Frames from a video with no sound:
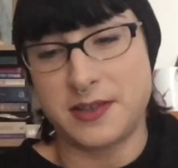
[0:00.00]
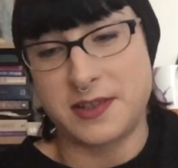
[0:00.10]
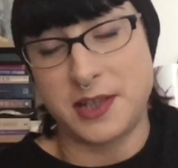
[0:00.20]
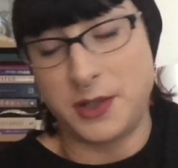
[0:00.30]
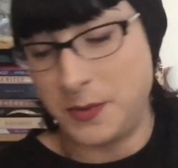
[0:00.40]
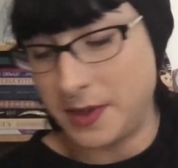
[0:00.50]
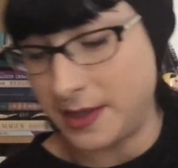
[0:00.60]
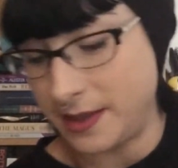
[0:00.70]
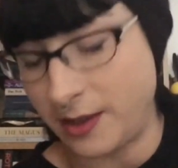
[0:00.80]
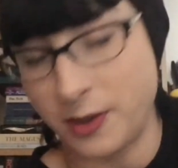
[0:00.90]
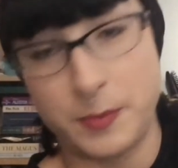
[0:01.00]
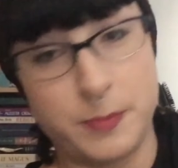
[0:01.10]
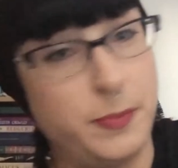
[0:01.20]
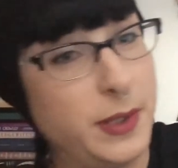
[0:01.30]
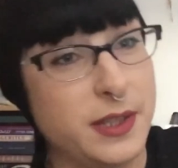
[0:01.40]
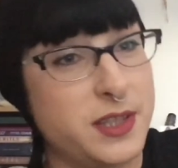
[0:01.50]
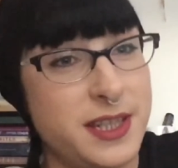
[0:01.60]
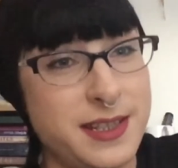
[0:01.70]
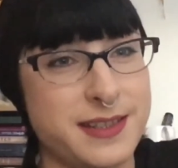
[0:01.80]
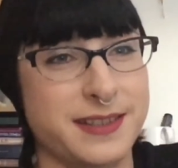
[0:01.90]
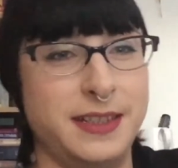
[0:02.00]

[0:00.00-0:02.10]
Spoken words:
two that I purchased...